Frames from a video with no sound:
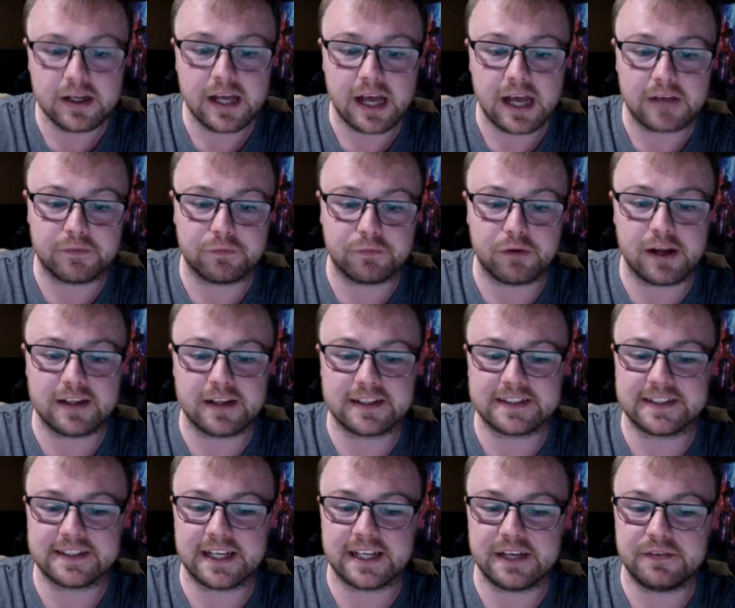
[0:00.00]
and threaten the
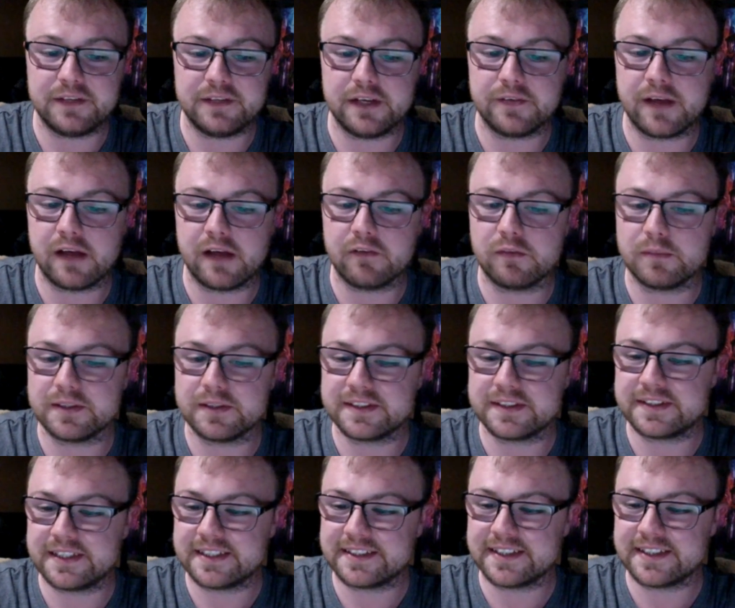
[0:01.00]
safety of Elphaba's
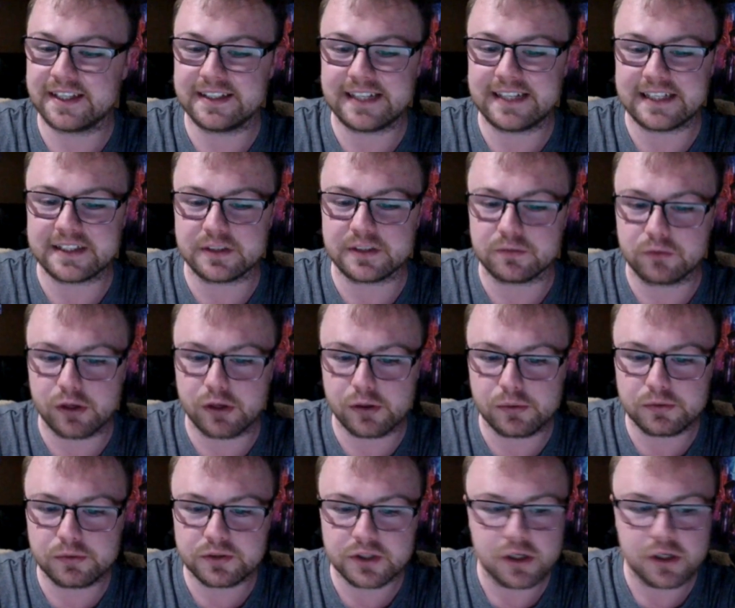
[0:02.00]
sister, Nessa
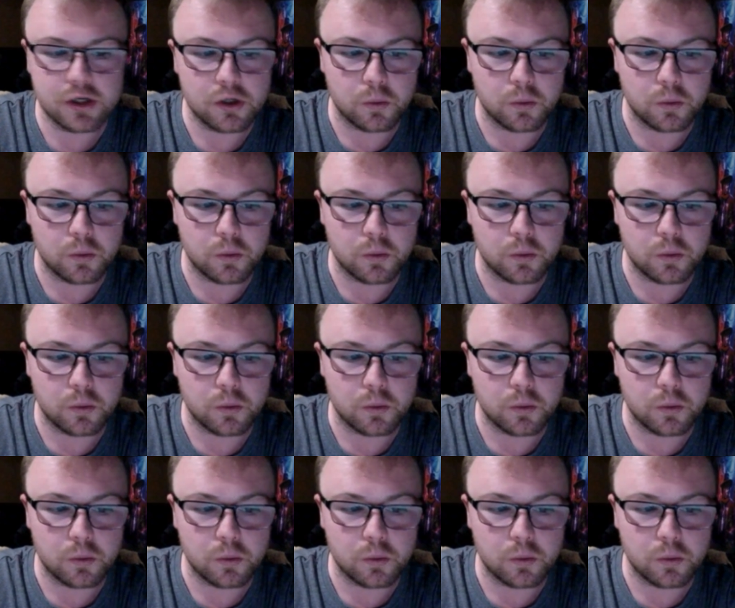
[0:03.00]
Rose,